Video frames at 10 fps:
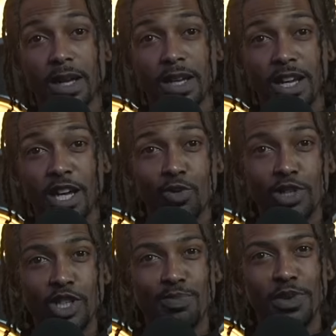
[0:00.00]
Hey,
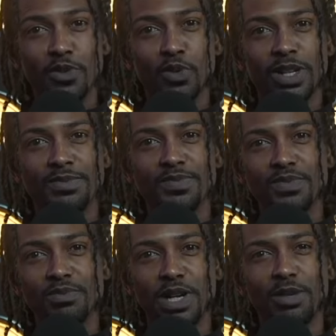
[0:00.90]
what's up, everyone?
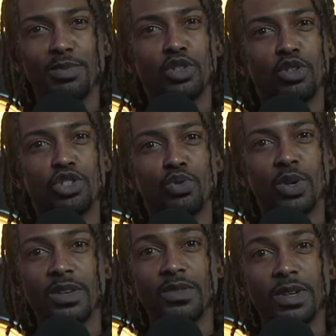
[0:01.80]
My name is
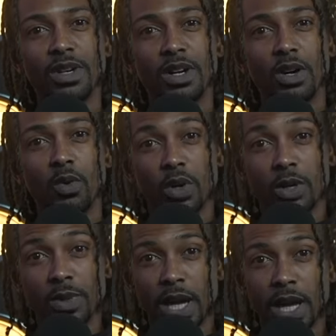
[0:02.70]
Kushwave. Welcome
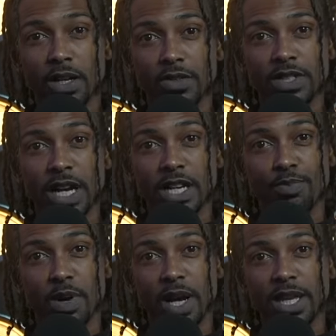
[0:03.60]
to Handcuff Status
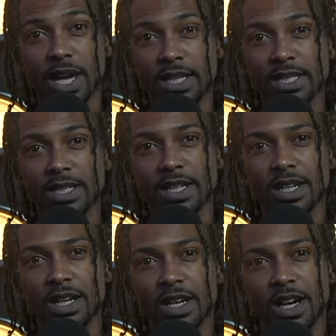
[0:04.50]
Podcast.
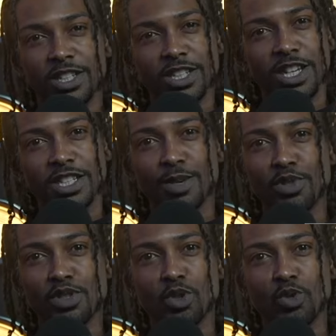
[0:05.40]
On today's
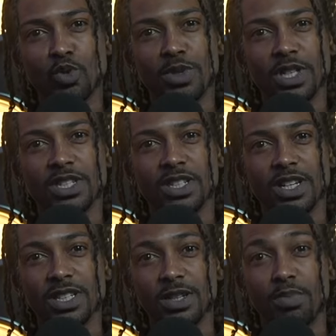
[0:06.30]
episode, we'll be
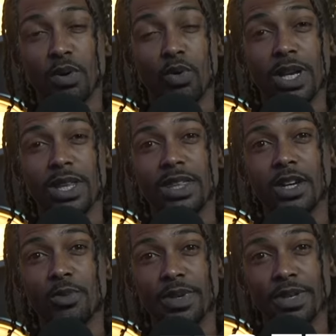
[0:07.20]
discussing poetic
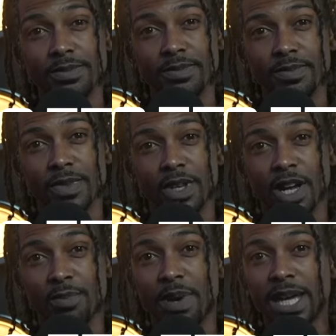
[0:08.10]
therapy,
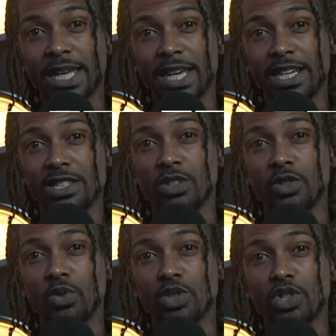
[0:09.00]
unpacking
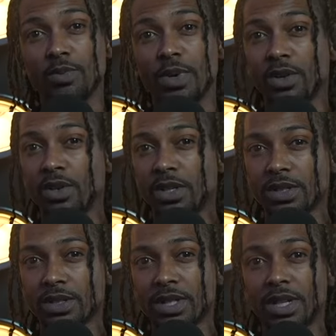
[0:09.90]
institutional
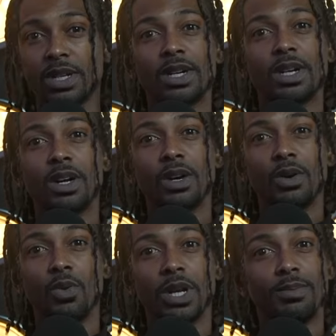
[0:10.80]
barriers,
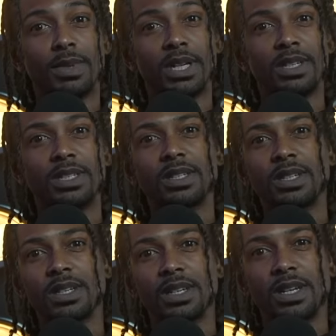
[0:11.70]
what it means,
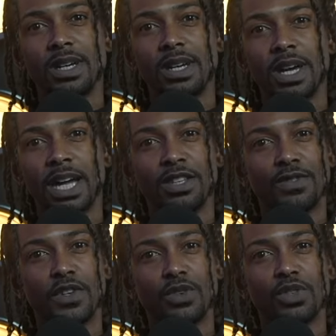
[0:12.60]
and the
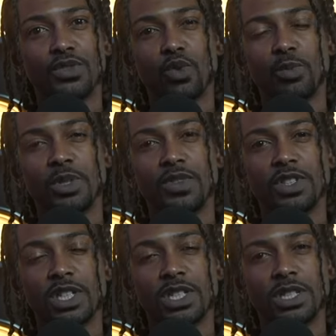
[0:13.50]
various forms of
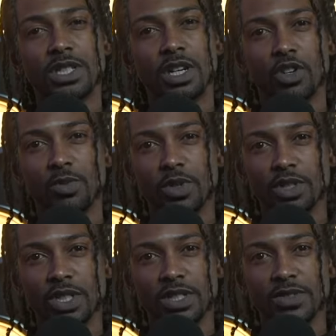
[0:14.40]
injustice in our criminal
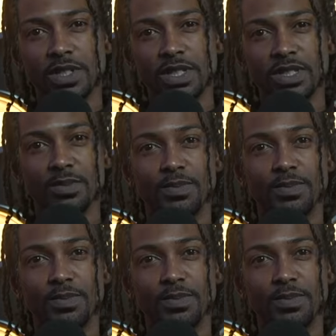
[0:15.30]
justice system.